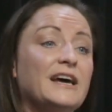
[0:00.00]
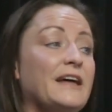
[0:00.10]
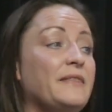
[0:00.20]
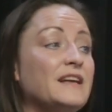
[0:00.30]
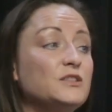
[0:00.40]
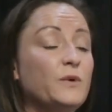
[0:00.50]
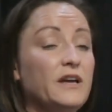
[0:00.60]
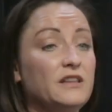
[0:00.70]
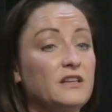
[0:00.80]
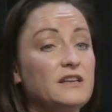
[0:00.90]
And that's
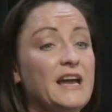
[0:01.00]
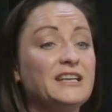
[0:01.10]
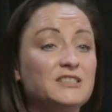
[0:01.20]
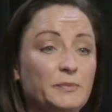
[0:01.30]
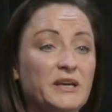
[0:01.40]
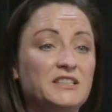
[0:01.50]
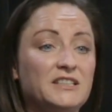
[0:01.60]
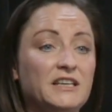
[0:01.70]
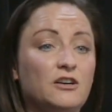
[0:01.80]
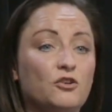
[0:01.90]
where the
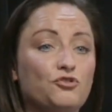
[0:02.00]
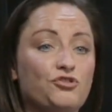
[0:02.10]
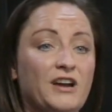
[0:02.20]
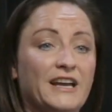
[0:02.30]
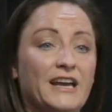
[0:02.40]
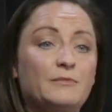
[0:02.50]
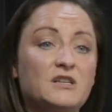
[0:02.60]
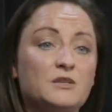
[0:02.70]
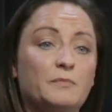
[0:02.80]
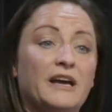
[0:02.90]
SPT contract came
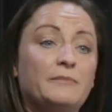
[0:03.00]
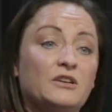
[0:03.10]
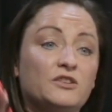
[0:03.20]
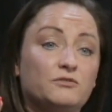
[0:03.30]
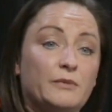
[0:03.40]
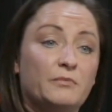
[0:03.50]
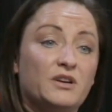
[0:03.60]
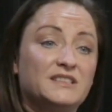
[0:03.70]
into play because remember I